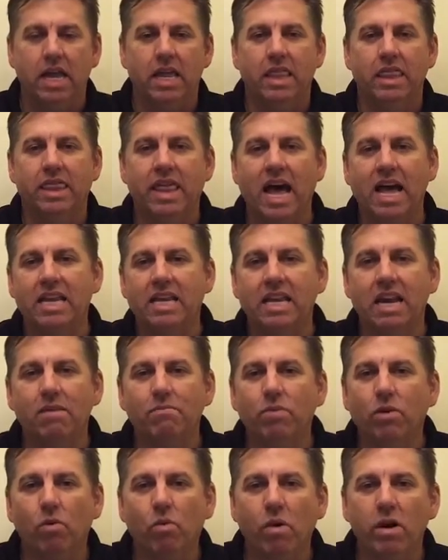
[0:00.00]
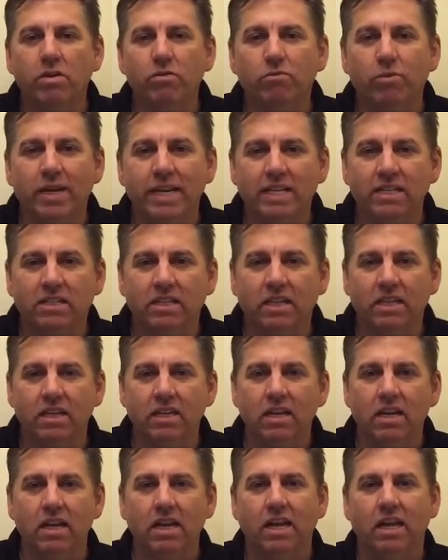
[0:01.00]
That number one
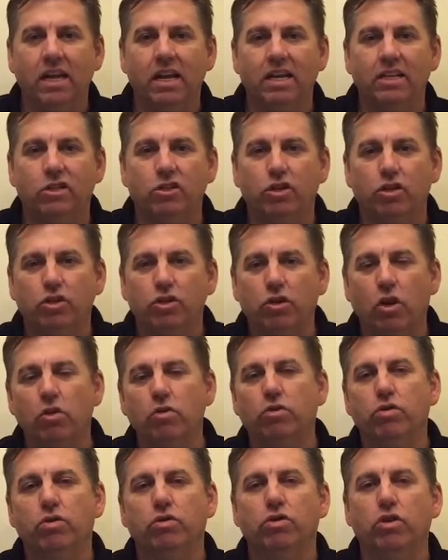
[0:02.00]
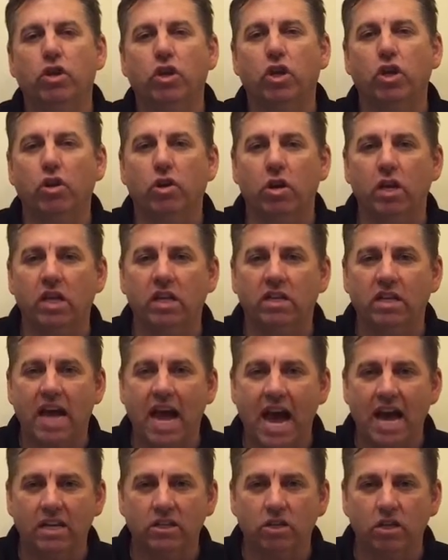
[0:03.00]
reason is the Social Security
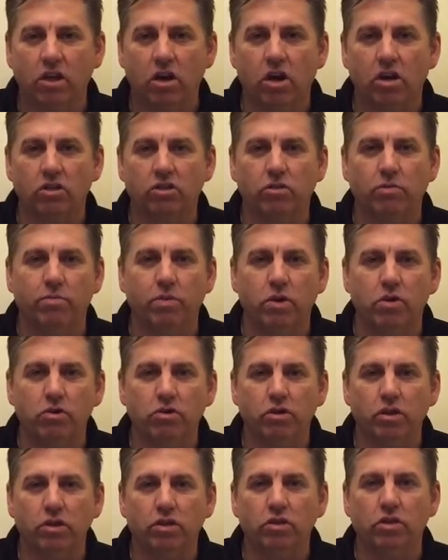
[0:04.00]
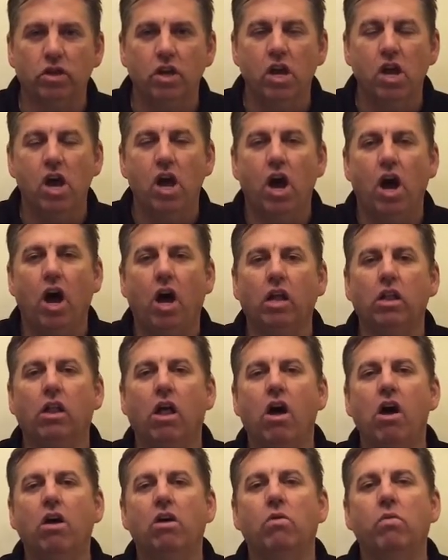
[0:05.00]
tax and contributions,
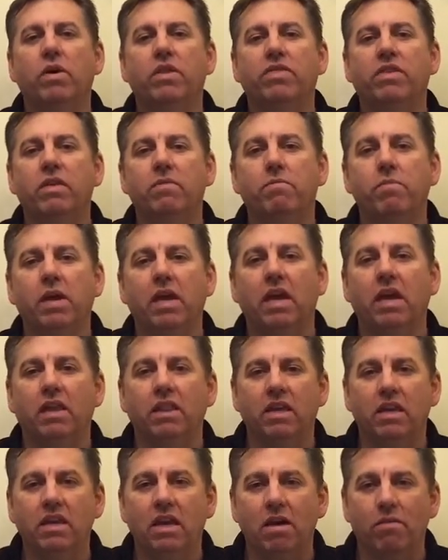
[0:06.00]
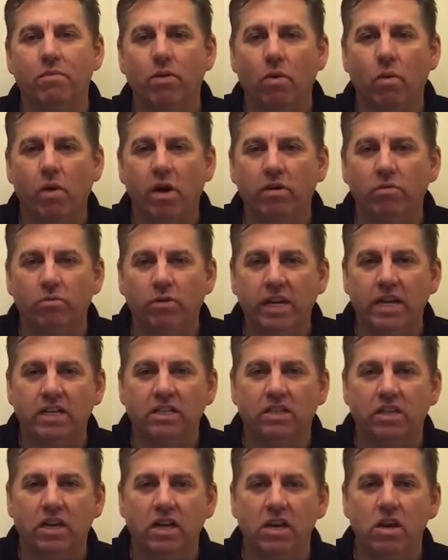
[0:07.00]
along with it being the number one
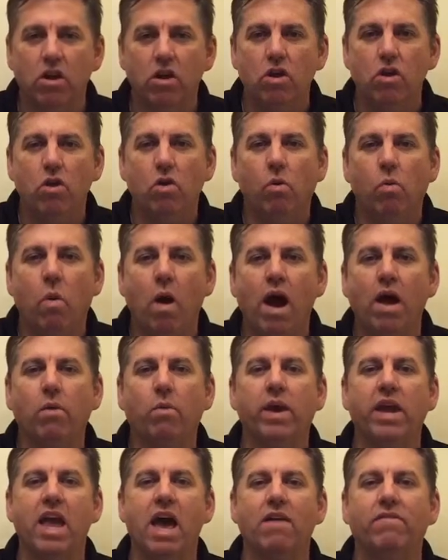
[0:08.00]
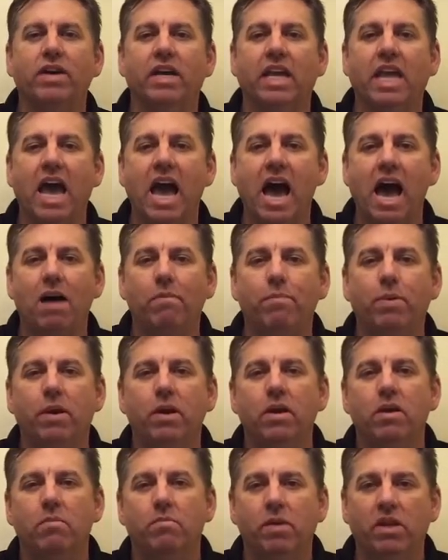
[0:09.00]
reason why we have a gap
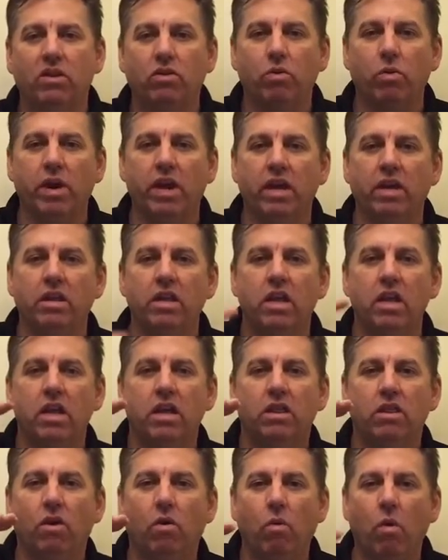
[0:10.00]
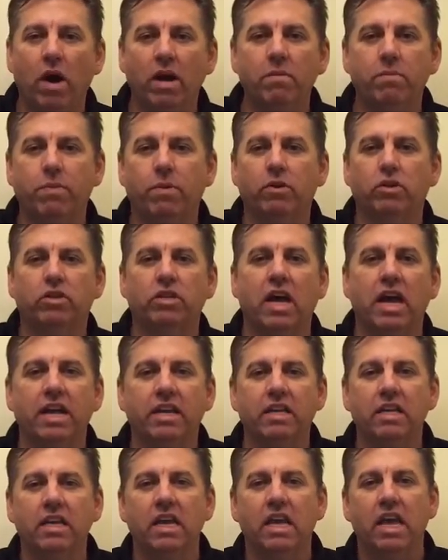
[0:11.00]
between the
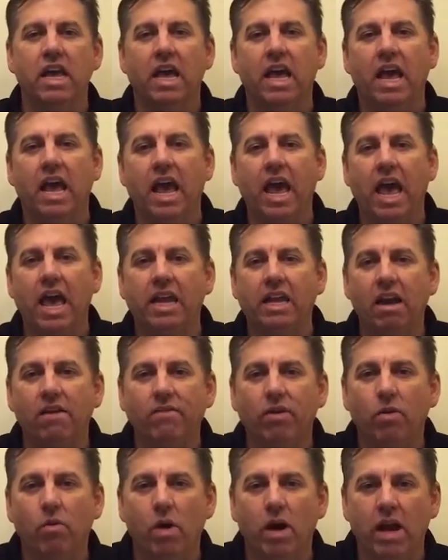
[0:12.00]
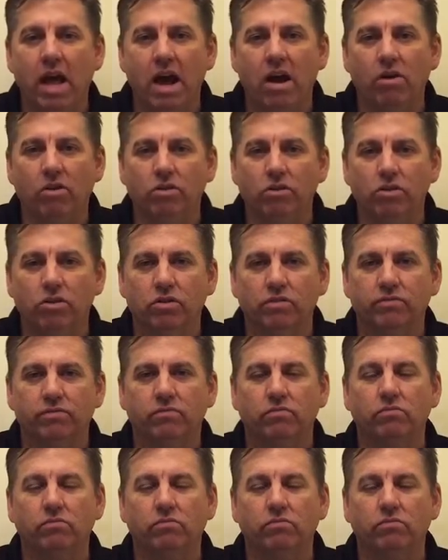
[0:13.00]
1% and everyone else.